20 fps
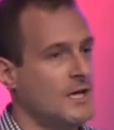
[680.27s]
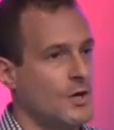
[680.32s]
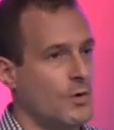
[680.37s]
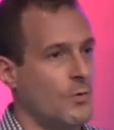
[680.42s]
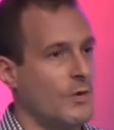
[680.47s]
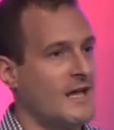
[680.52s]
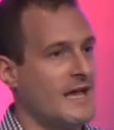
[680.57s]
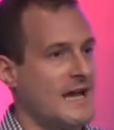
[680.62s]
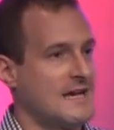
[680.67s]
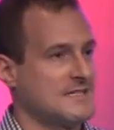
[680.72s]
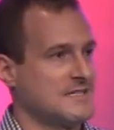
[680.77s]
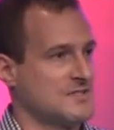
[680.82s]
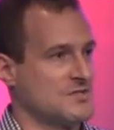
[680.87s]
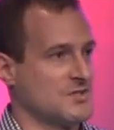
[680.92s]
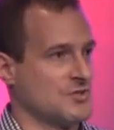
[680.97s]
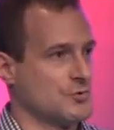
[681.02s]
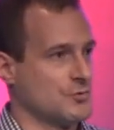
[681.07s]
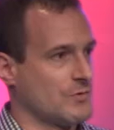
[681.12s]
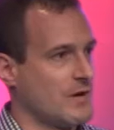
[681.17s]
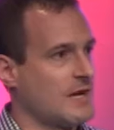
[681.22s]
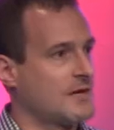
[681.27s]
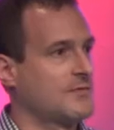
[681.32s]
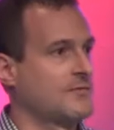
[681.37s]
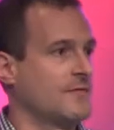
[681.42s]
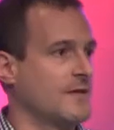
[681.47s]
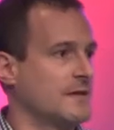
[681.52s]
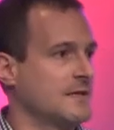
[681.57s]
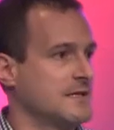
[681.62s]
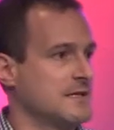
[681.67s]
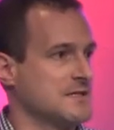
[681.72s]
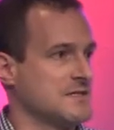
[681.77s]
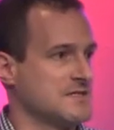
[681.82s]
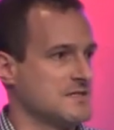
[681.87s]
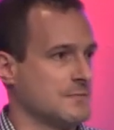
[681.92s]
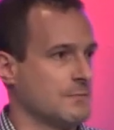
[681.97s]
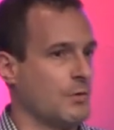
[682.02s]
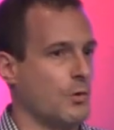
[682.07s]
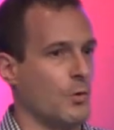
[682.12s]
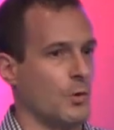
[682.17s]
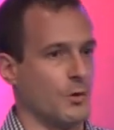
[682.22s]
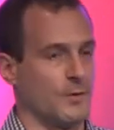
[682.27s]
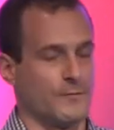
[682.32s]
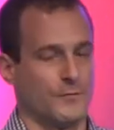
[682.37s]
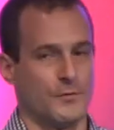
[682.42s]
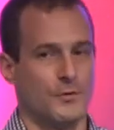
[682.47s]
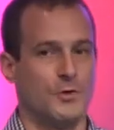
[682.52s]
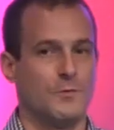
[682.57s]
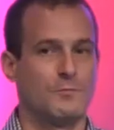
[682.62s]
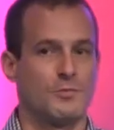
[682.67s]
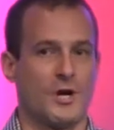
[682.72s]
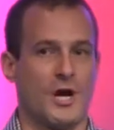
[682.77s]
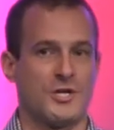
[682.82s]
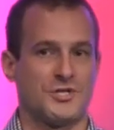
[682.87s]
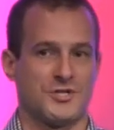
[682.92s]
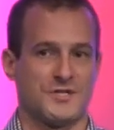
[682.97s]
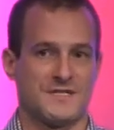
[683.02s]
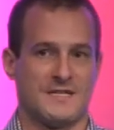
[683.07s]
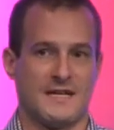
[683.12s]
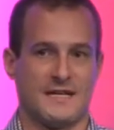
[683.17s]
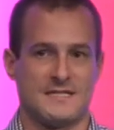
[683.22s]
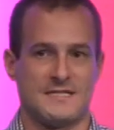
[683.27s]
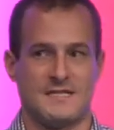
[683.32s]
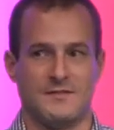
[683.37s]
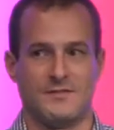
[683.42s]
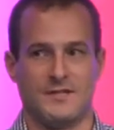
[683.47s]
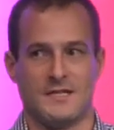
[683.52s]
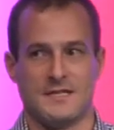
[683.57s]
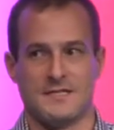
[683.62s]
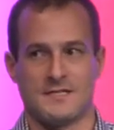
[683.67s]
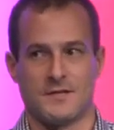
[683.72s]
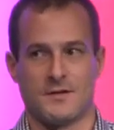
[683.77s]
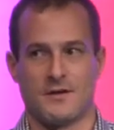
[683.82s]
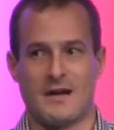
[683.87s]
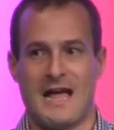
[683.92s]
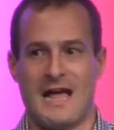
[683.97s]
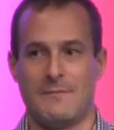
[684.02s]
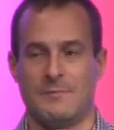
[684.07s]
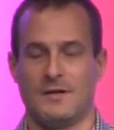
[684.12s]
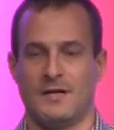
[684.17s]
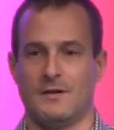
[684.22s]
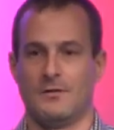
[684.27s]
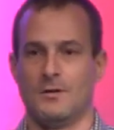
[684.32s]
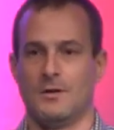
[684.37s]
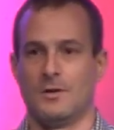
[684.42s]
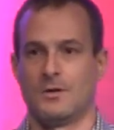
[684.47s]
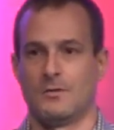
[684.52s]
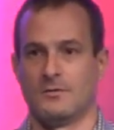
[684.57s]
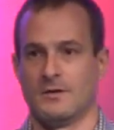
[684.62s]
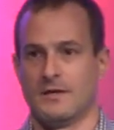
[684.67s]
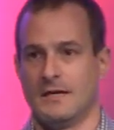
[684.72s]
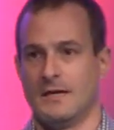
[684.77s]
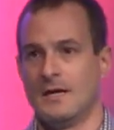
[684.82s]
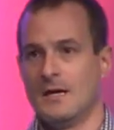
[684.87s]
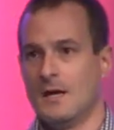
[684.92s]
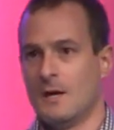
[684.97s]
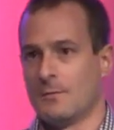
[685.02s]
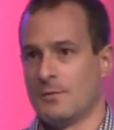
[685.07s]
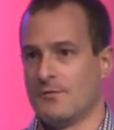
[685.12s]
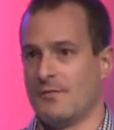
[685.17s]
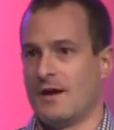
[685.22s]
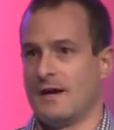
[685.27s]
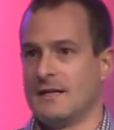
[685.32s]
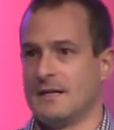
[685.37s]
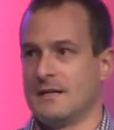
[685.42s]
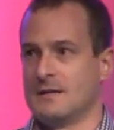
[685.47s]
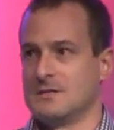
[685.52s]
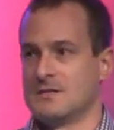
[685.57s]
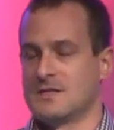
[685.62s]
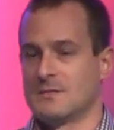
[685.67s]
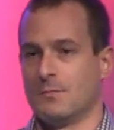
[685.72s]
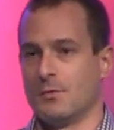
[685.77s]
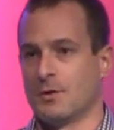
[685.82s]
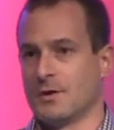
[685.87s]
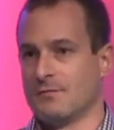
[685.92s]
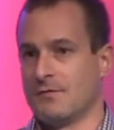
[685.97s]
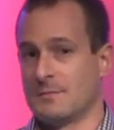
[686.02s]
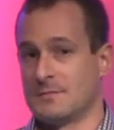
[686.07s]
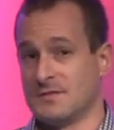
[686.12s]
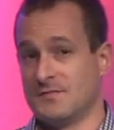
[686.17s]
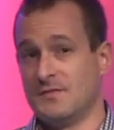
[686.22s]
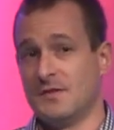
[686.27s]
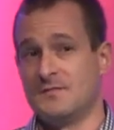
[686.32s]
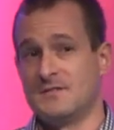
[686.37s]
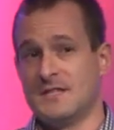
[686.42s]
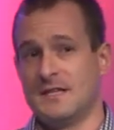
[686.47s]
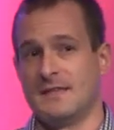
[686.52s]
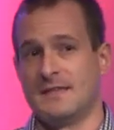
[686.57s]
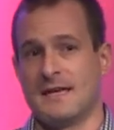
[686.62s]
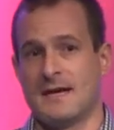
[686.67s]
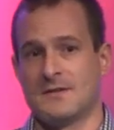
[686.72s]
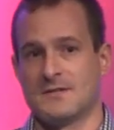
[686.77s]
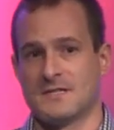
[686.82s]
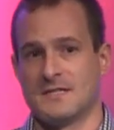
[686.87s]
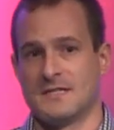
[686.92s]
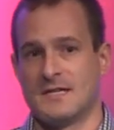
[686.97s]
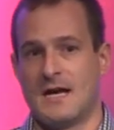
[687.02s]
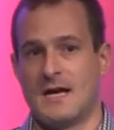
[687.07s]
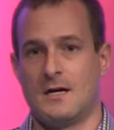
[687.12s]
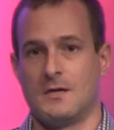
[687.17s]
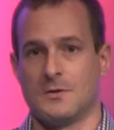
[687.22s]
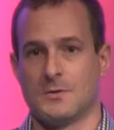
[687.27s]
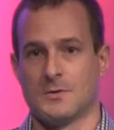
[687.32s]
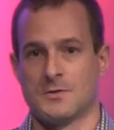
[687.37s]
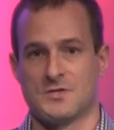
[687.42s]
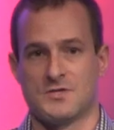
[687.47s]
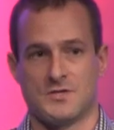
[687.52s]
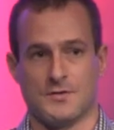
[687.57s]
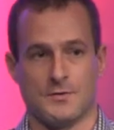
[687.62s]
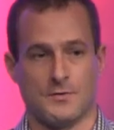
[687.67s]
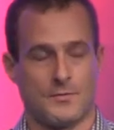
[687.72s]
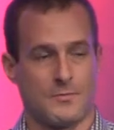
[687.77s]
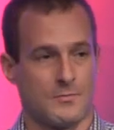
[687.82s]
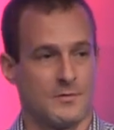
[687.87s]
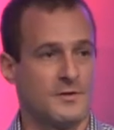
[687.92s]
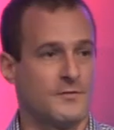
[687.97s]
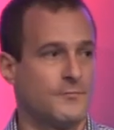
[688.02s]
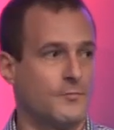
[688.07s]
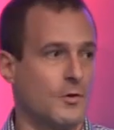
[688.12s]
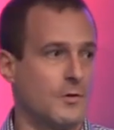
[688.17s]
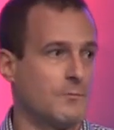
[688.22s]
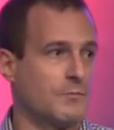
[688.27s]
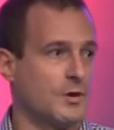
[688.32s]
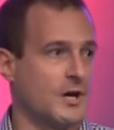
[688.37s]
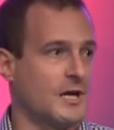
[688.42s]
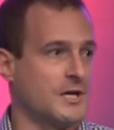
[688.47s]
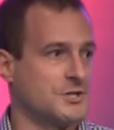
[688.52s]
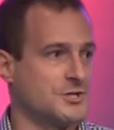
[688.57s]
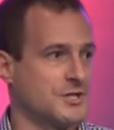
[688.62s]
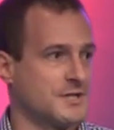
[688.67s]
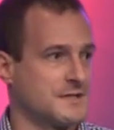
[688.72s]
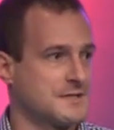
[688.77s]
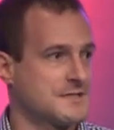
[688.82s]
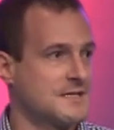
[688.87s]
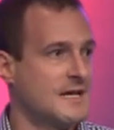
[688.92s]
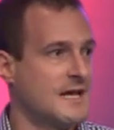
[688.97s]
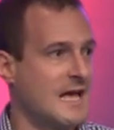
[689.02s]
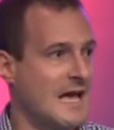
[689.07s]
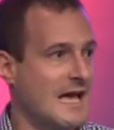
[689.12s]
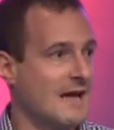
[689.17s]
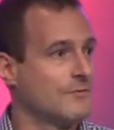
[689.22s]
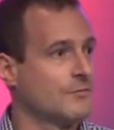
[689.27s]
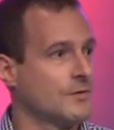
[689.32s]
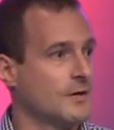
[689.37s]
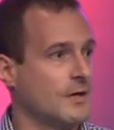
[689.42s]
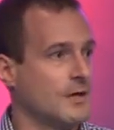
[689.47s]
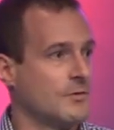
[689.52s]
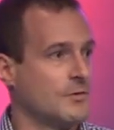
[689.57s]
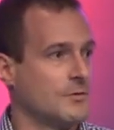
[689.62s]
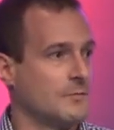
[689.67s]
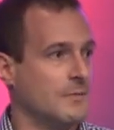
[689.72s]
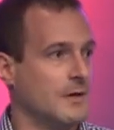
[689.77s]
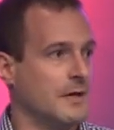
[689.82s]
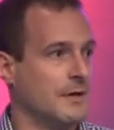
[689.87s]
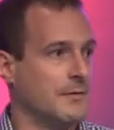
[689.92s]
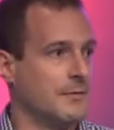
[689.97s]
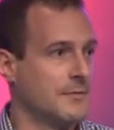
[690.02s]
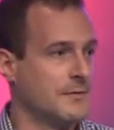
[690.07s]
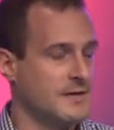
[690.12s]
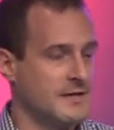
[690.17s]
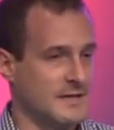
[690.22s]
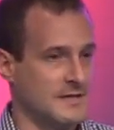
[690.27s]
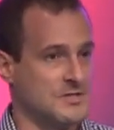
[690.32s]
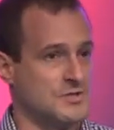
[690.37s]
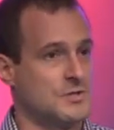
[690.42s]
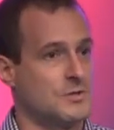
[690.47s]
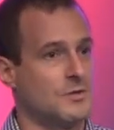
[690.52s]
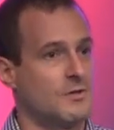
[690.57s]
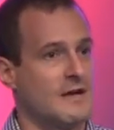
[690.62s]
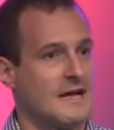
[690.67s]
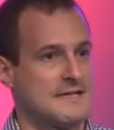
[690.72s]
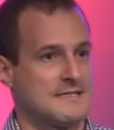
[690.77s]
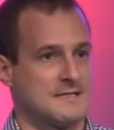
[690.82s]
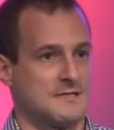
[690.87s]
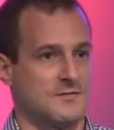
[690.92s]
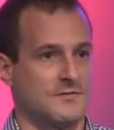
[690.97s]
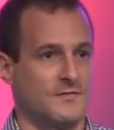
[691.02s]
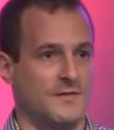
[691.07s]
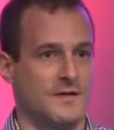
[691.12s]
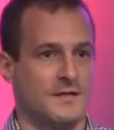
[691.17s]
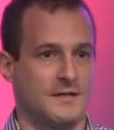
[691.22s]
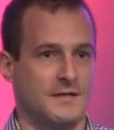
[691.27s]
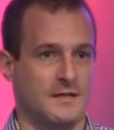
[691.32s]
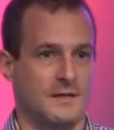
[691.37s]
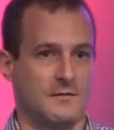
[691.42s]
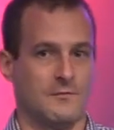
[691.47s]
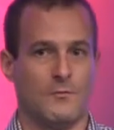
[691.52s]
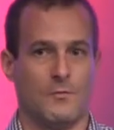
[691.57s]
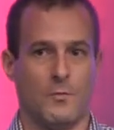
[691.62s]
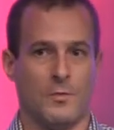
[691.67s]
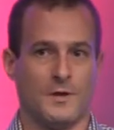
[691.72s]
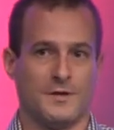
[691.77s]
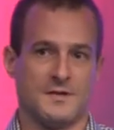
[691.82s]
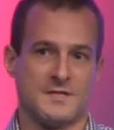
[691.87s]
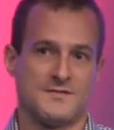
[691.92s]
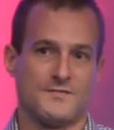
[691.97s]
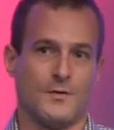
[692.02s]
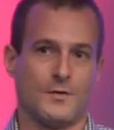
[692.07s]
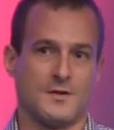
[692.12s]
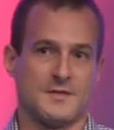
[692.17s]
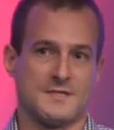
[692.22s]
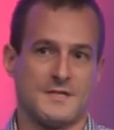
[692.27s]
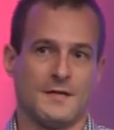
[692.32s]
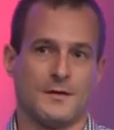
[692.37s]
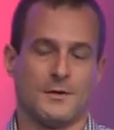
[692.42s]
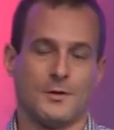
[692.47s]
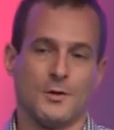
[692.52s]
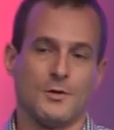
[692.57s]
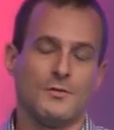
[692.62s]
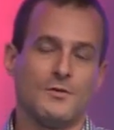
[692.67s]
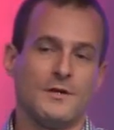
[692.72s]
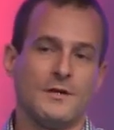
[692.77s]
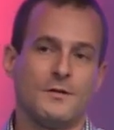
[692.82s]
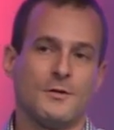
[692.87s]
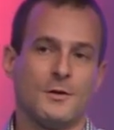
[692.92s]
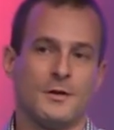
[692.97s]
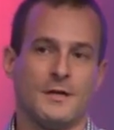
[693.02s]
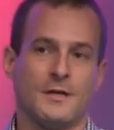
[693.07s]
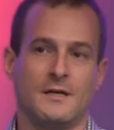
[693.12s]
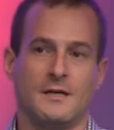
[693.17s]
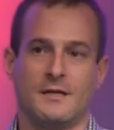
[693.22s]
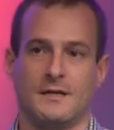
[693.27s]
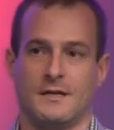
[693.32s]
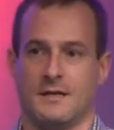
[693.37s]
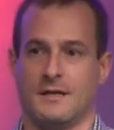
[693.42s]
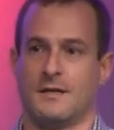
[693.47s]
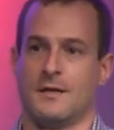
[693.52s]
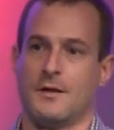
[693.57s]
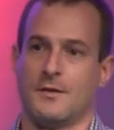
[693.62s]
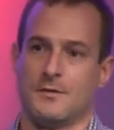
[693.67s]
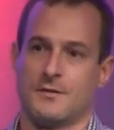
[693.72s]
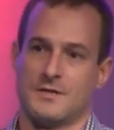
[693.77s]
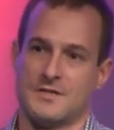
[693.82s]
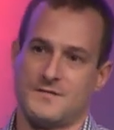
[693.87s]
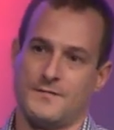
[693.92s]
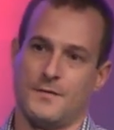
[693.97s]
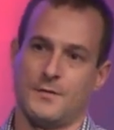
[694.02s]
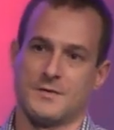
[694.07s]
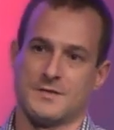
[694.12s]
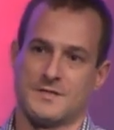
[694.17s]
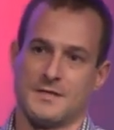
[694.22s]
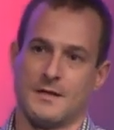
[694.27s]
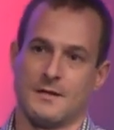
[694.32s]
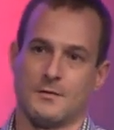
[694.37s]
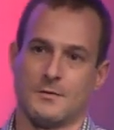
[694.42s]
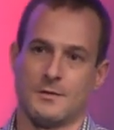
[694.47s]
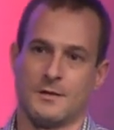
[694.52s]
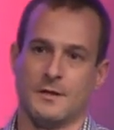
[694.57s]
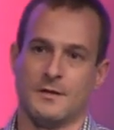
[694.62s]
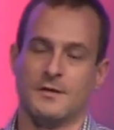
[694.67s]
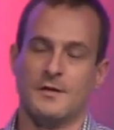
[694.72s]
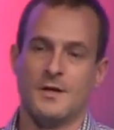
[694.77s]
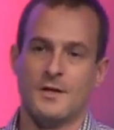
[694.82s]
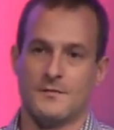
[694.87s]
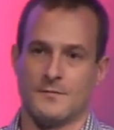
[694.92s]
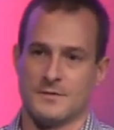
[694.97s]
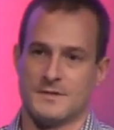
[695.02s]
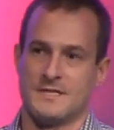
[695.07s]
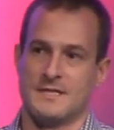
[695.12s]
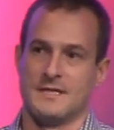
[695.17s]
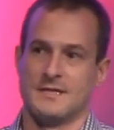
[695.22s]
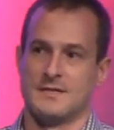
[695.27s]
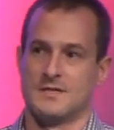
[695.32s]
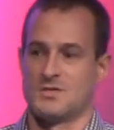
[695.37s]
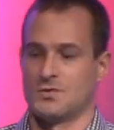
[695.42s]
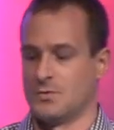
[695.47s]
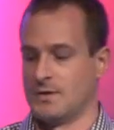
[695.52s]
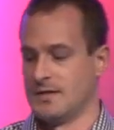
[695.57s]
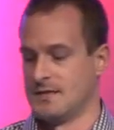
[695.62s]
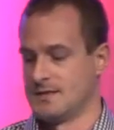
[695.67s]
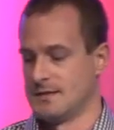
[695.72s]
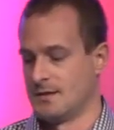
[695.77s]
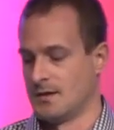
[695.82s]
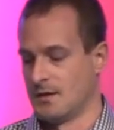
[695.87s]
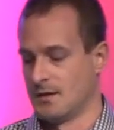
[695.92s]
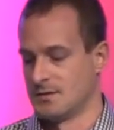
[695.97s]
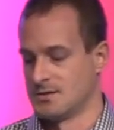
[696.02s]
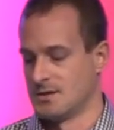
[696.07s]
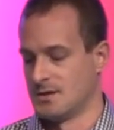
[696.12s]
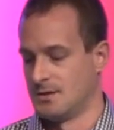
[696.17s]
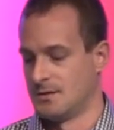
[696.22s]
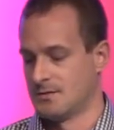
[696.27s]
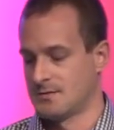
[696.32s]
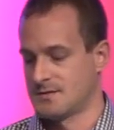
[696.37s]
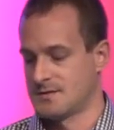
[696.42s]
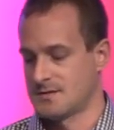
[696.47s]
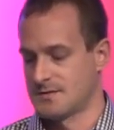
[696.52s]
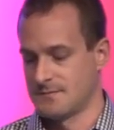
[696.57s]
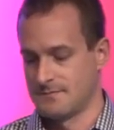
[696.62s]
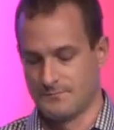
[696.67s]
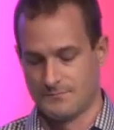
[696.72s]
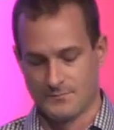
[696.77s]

we act as a direct funding support for new projects and activities that are happening locally providing support of up to $15,000 to three to four projects every other month in two classes of funding, one that's focused on early learning and another that's focused on learning for teens, tweens, and young adults.